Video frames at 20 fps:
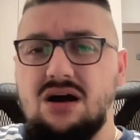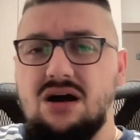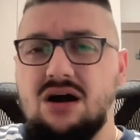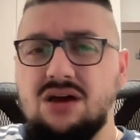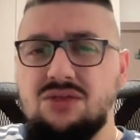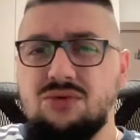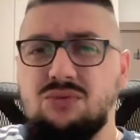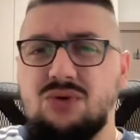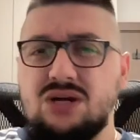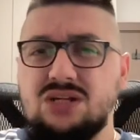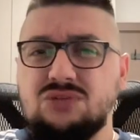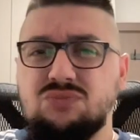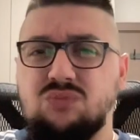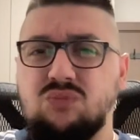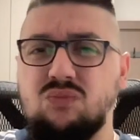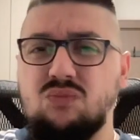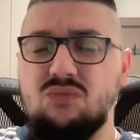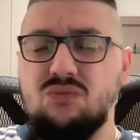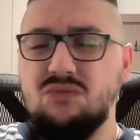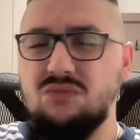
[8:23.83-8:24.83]
Otherwise,
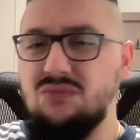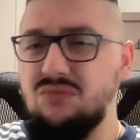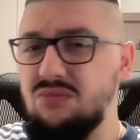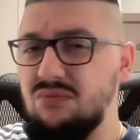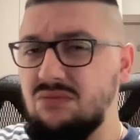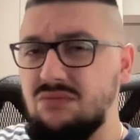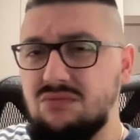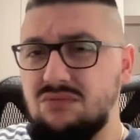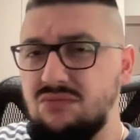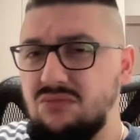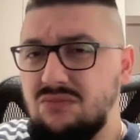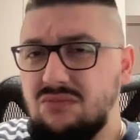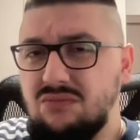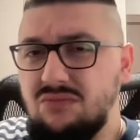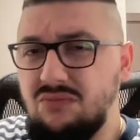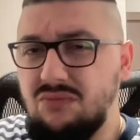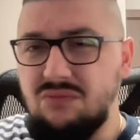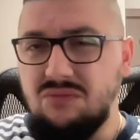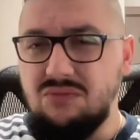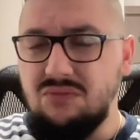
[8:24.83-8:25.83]

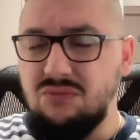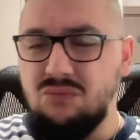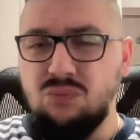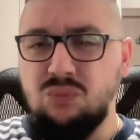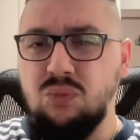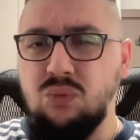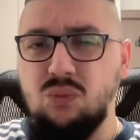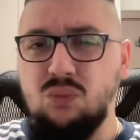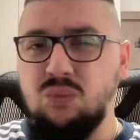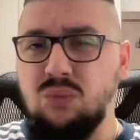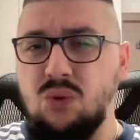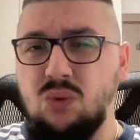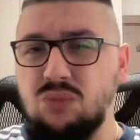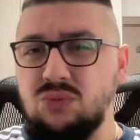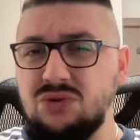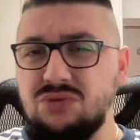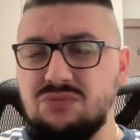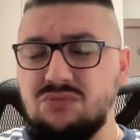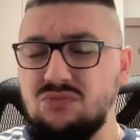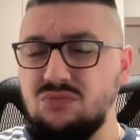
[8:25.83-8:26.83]
what
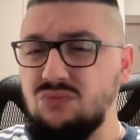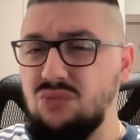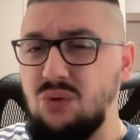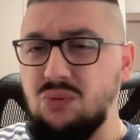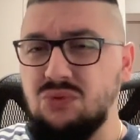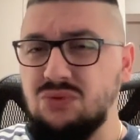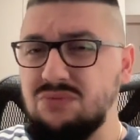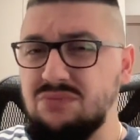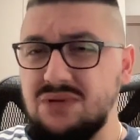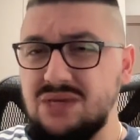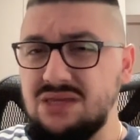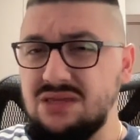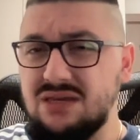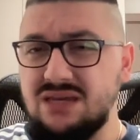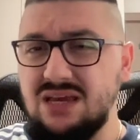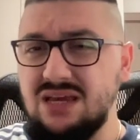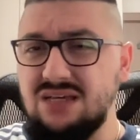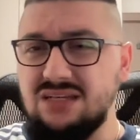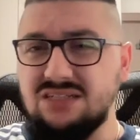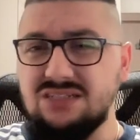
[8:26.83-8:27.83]
would be the
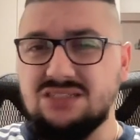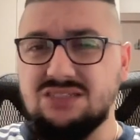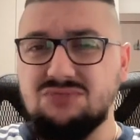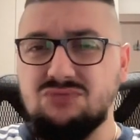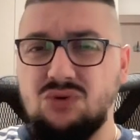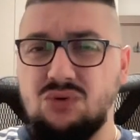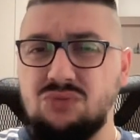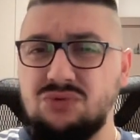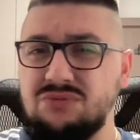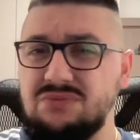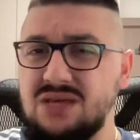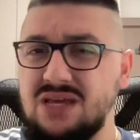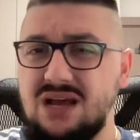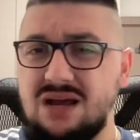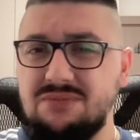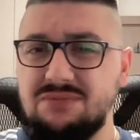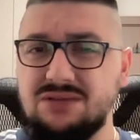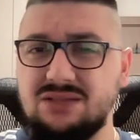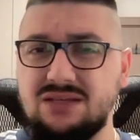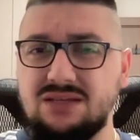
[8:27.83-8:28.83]
case? What would be
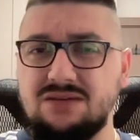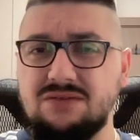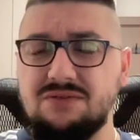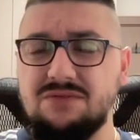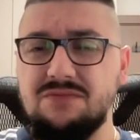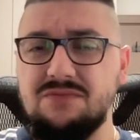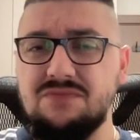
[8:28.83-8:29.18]
happening?